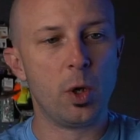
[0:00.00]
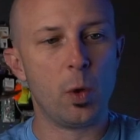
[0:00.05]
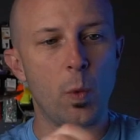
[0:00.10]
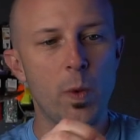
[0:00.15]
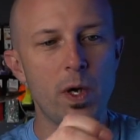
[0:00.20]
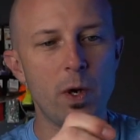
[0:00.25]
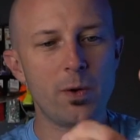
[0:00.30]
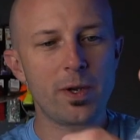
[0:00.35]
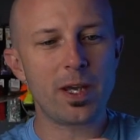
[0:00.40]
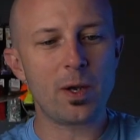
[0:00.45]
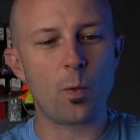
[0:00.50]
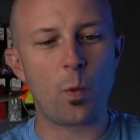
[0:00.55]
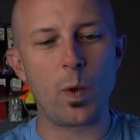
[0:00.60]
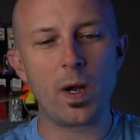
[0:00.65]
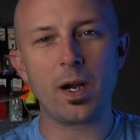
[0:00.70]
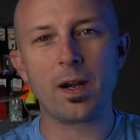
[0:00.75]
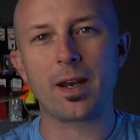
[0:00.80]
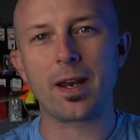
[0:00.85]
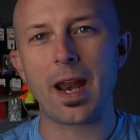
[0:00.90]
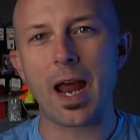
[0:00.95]
we don't get
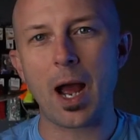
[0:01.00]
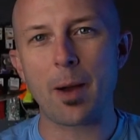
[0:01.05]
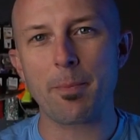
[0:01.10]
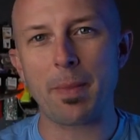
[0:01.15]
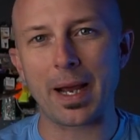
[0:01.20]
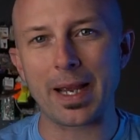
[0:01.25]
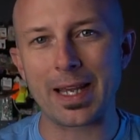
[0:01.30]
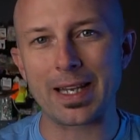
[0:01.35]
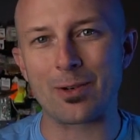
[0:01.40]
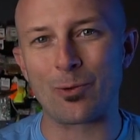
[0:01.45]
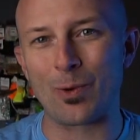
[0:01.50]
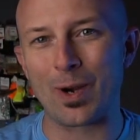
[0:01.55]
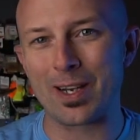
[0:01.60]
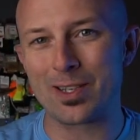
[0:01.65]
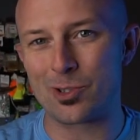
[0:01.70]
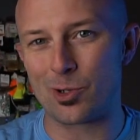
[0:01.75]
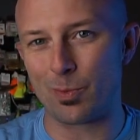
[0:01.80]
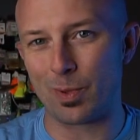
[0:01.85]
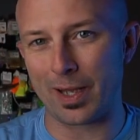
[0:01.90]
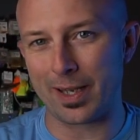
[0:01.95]
weirded out by getting
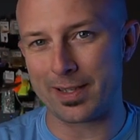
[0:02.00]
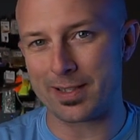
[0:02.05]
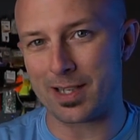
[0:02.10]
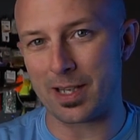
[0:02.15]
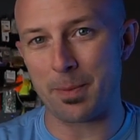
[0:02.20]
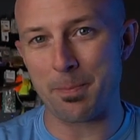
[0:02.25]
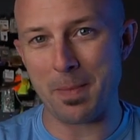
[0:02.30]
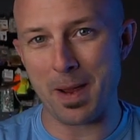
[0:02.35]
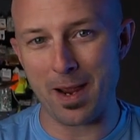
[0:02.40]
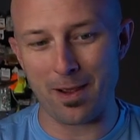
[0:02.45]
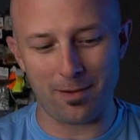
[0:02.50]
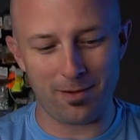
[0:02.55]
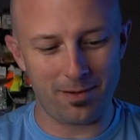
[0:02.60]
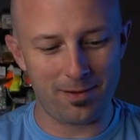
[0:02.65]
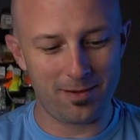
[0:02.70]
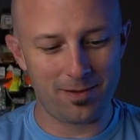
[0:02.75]
razor blades in the mail.